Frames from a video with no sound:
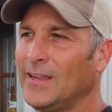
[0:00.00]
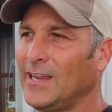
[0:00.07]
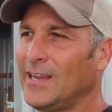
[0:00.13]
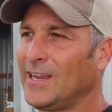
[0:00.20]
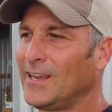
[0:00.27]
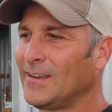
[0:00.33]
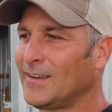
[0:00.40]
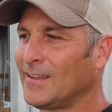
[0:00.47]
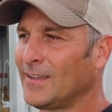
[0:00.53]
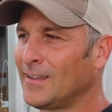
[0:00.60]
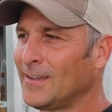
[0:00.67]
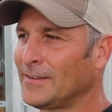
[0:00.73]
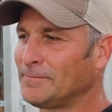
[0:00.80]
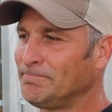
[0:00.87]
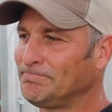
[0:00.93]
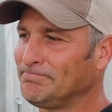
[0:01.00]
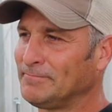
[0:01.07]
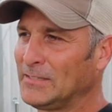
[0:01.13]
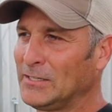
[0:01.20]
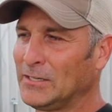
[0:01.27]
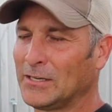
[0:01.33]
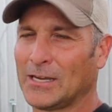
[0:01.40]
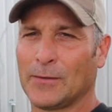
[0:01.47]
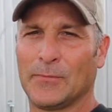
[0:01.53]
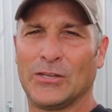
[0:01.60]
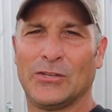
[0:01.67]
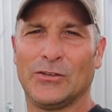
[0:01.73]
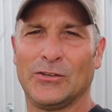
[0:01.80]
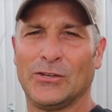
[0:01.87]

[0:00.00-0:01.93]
and uh, yeah, I mean,